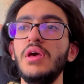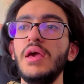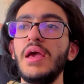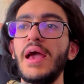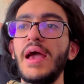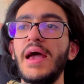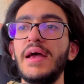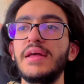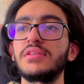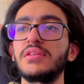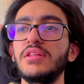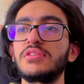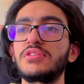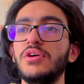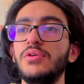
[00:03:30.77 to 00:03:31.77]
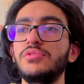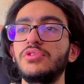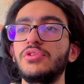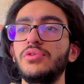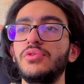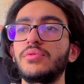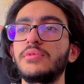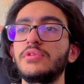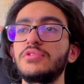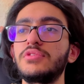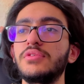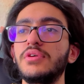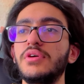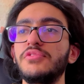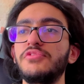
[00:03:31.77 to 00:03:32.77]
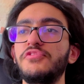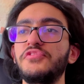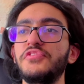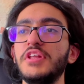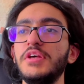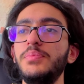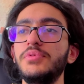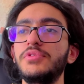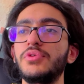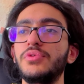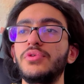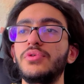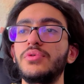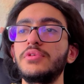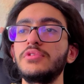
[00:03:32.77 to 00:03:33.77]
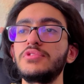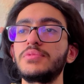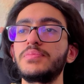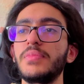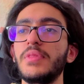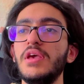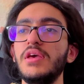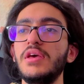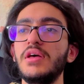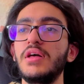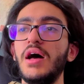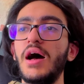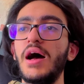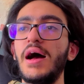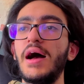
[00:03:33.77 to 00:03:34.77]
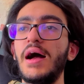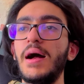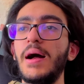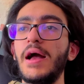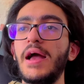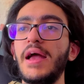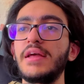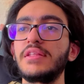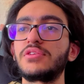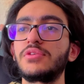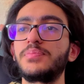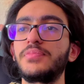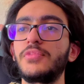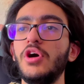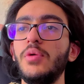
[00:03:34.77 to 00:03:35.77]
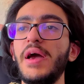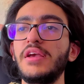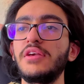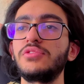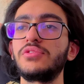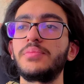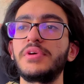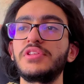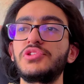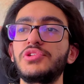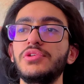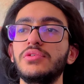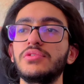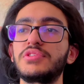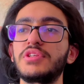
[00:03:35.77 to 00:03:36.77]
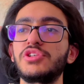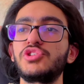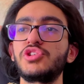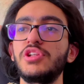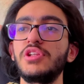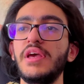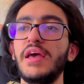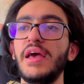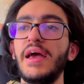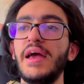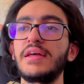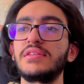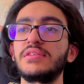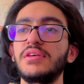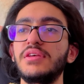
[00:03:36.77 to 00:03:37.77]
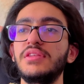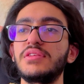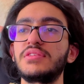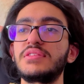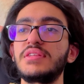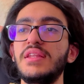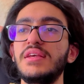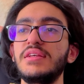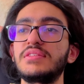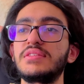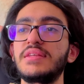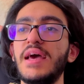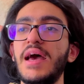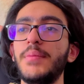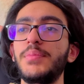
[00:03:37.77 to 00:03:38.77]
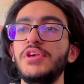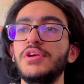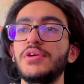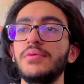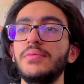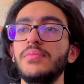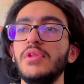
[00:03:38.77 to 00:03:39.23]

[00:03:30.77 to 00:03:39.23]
And let's go into the normals, flip the normals, and go back into the materials section, and in the settings tab here,